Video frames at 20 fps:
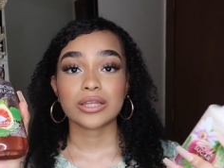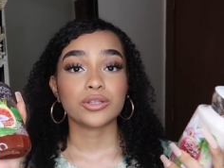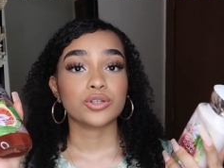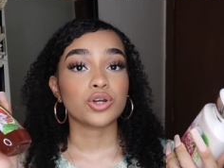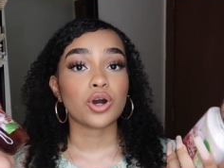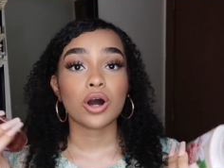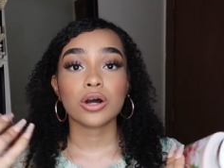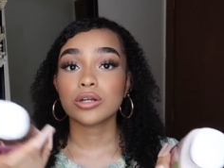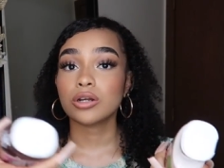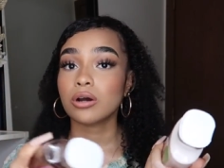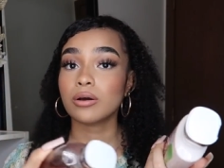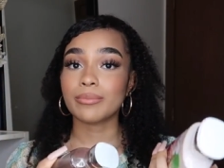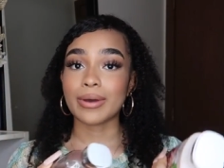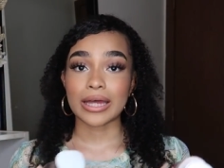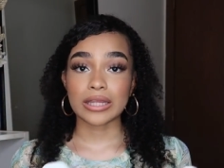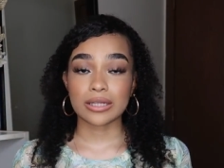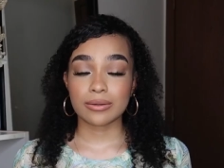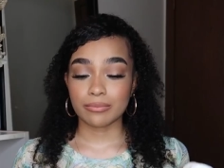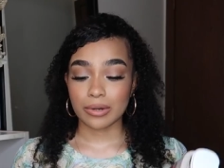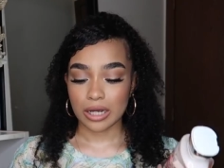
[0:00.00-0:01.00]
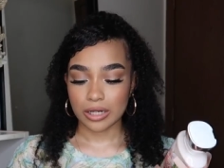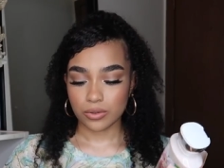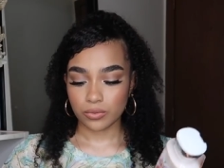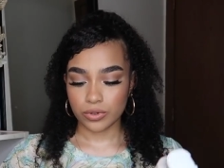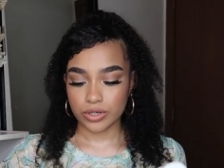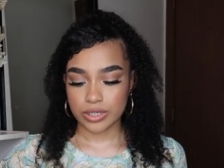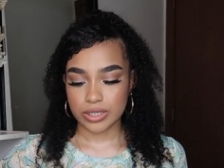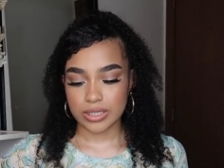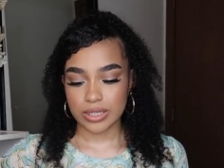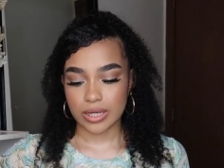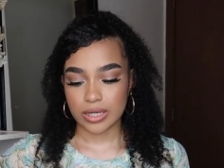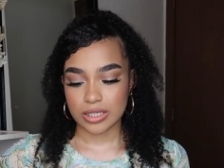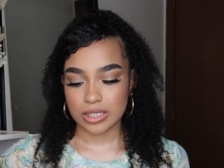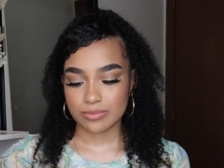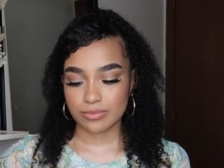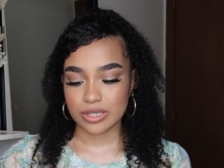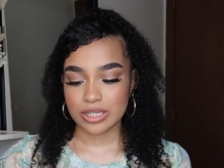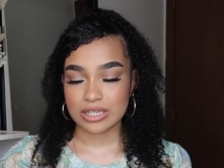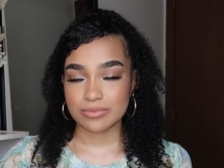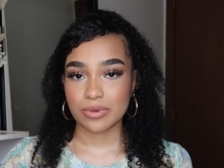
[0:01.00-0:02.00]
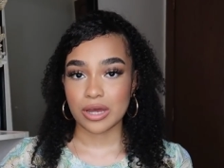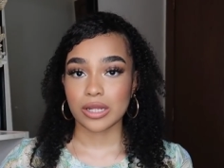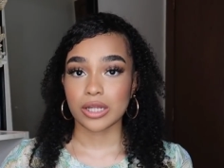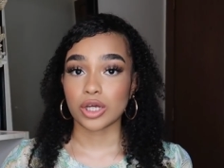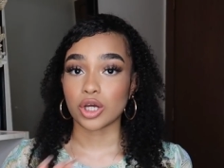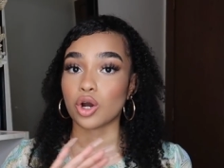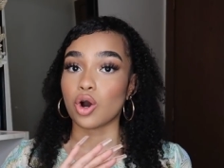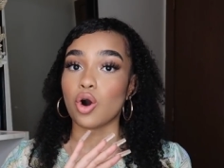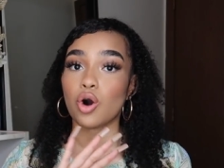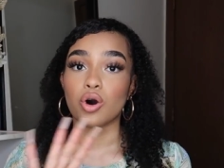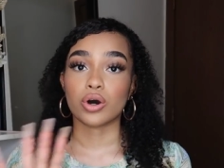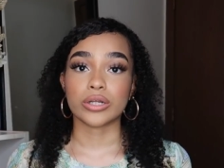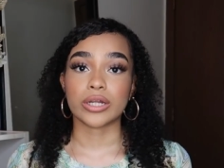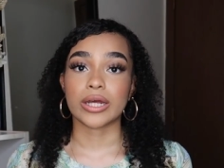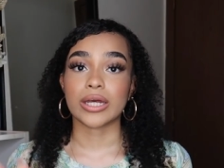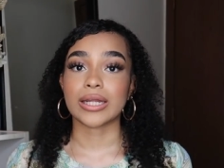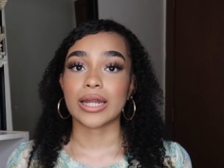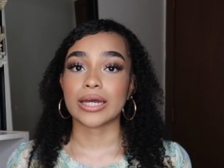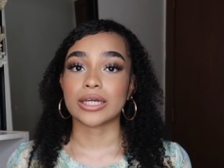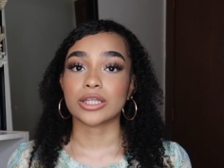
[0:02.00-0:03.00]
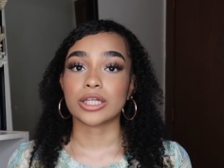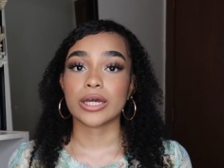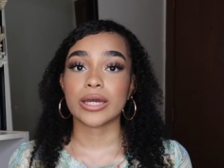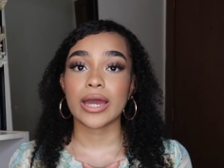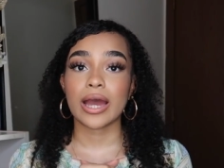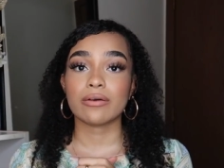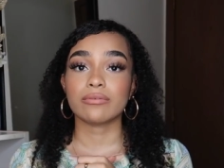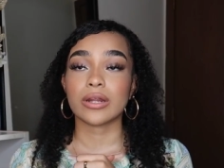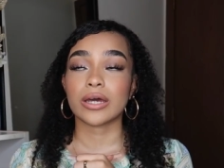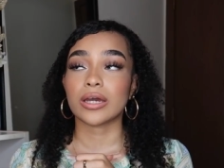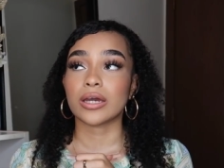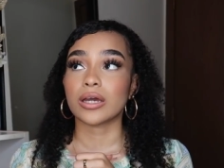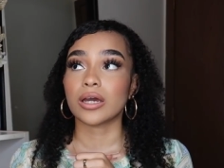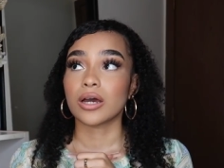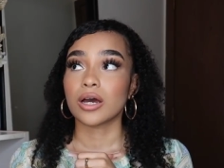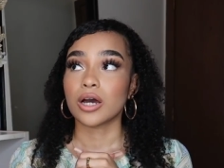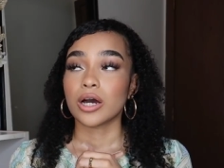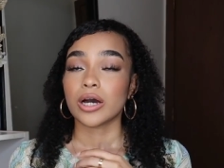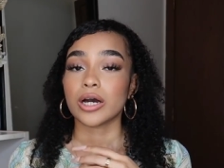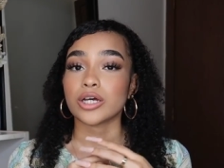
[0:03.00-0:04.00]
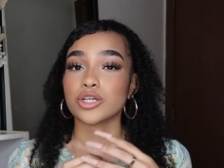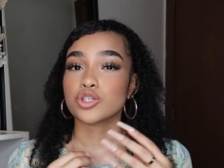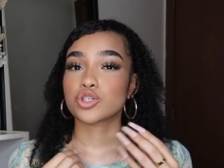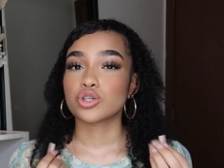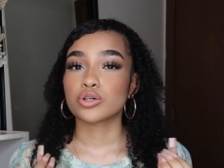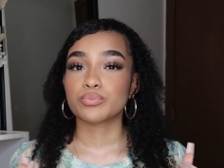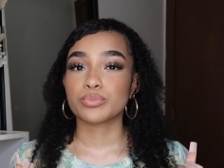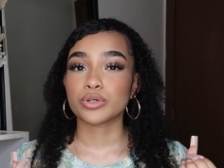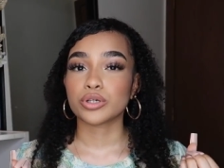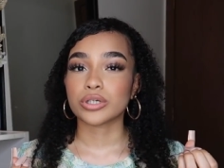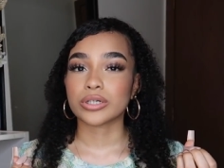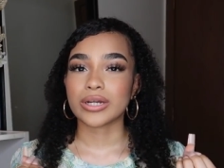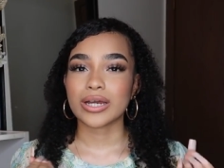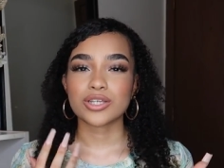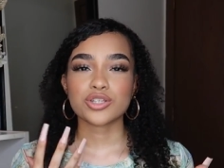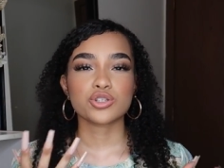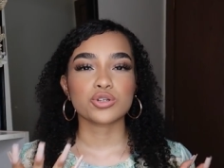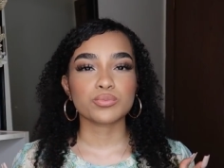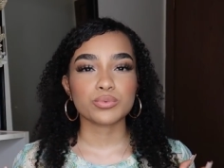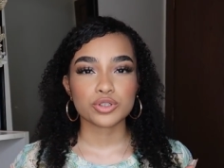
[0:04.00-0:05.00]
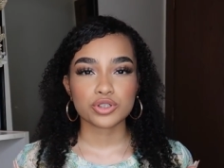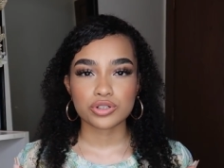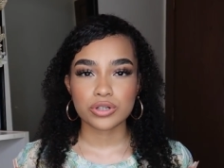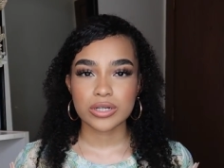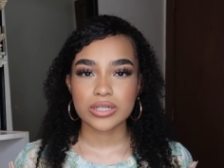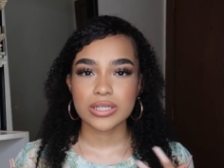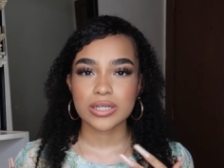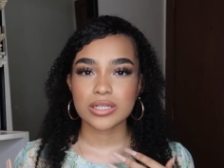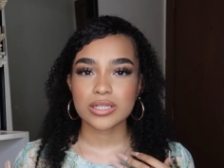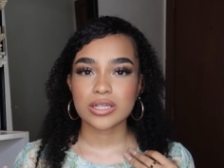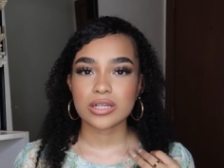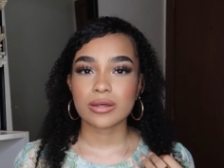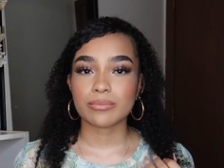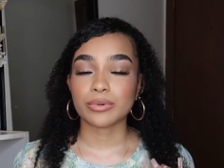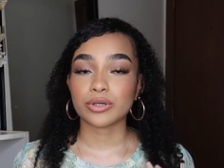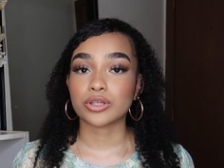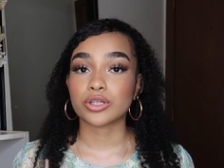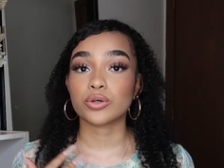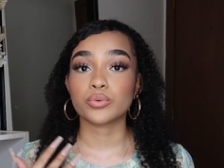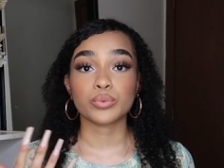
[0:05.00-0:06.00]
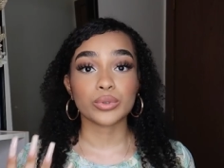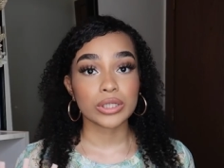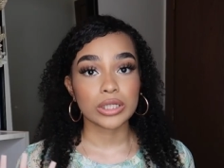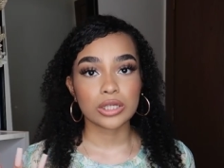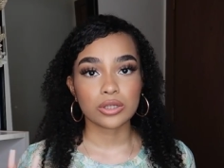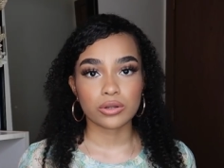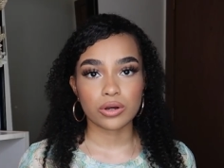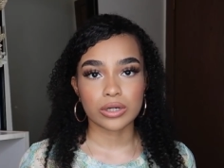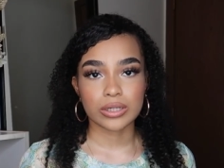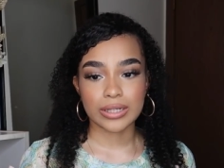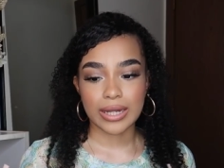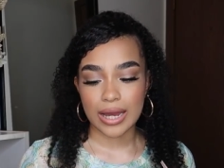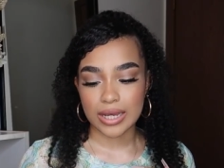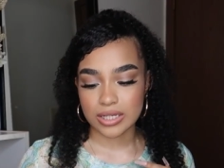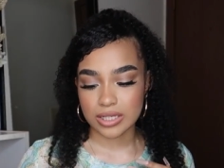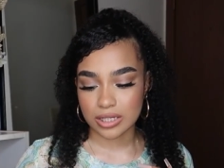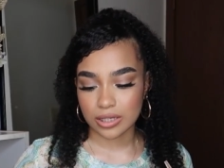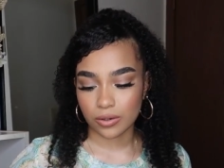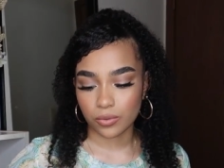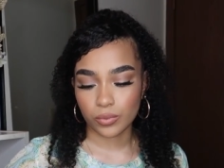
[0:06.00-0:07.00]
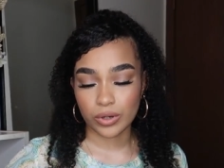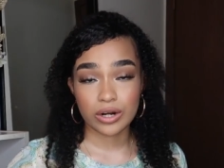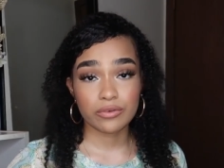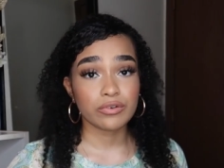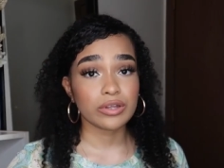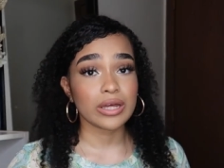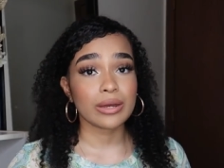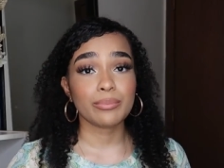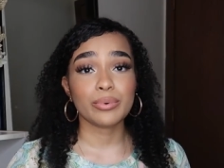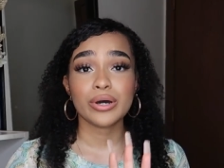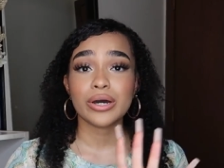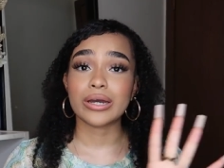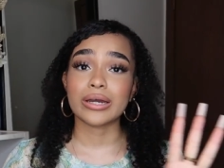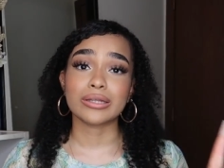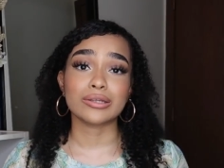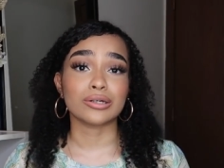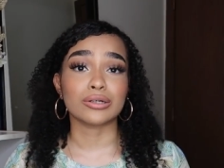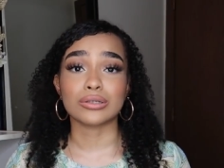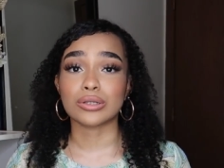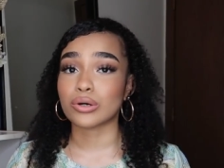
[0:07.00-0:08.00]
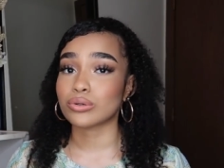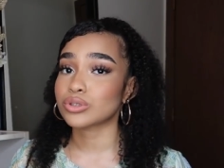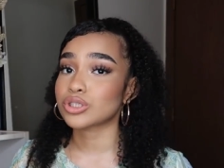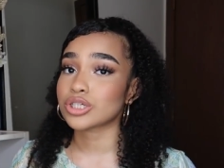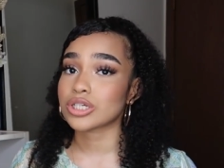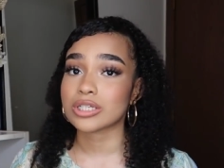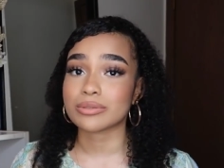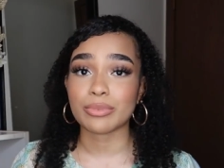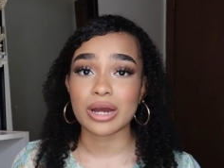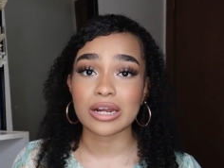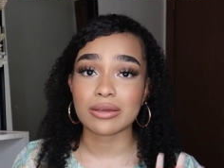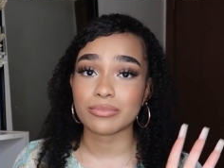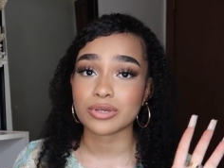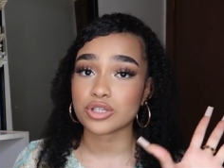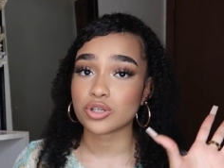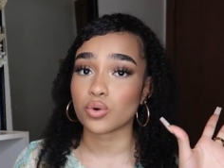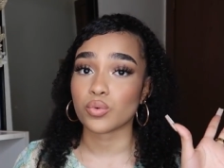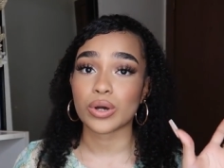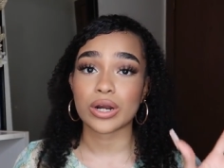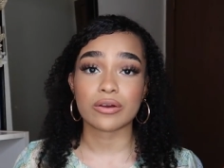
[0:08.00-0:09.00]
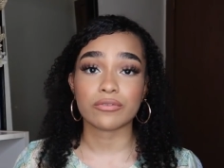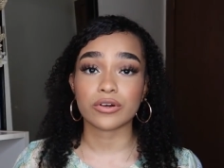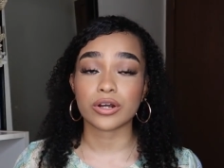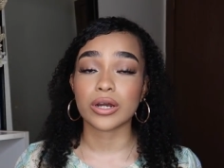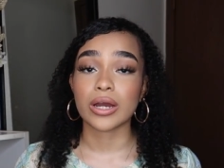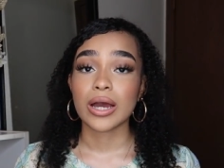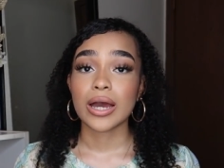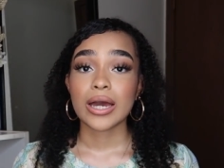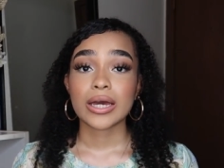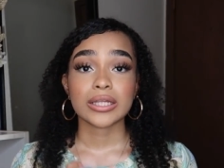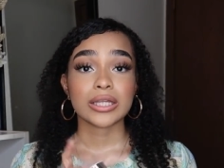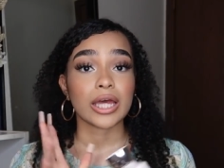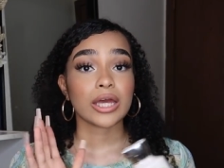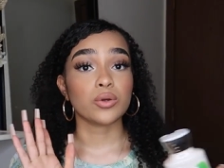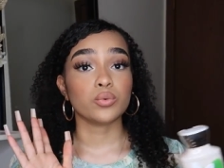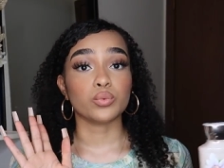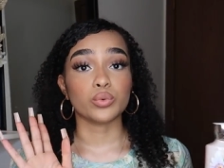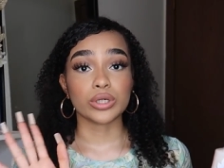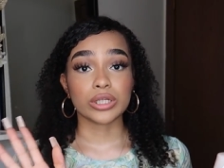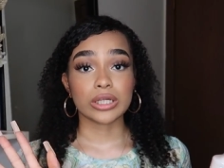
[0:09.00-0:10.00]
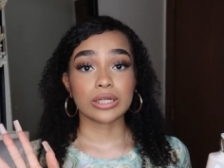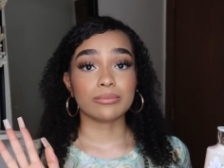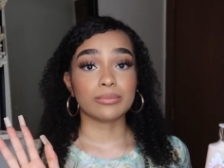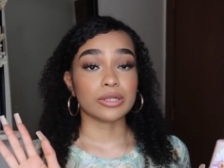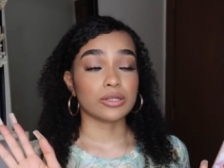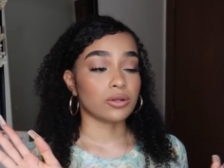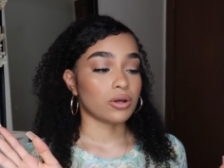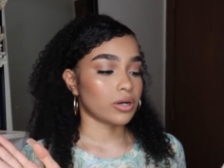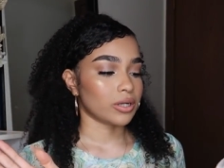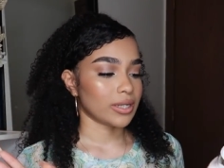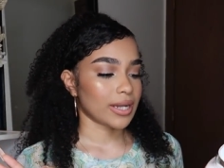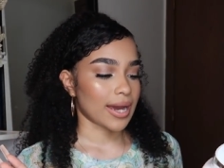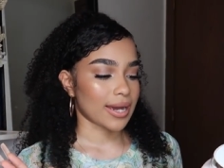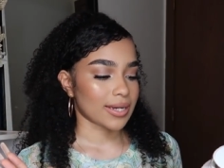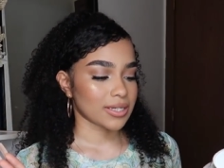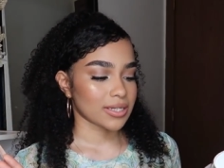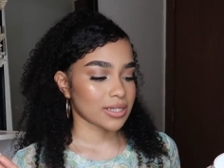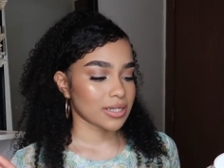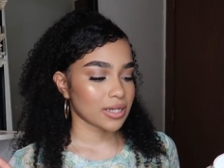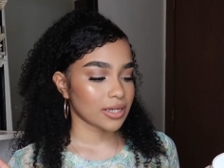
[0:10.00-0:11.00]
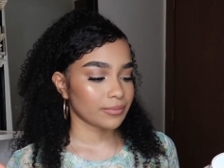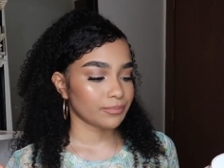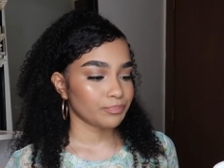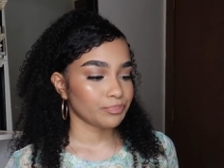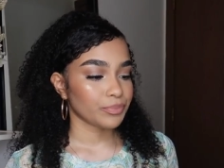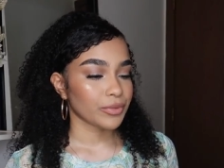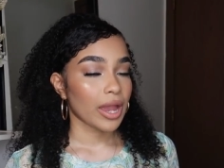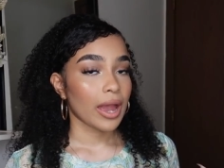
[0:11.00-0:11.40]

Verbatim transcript: y'all know bath and body works scents be smelling all day like they have like super not super strong scents to that, but they're really long lasting whatever they put in their lotions body mist or whatever they really be long lasting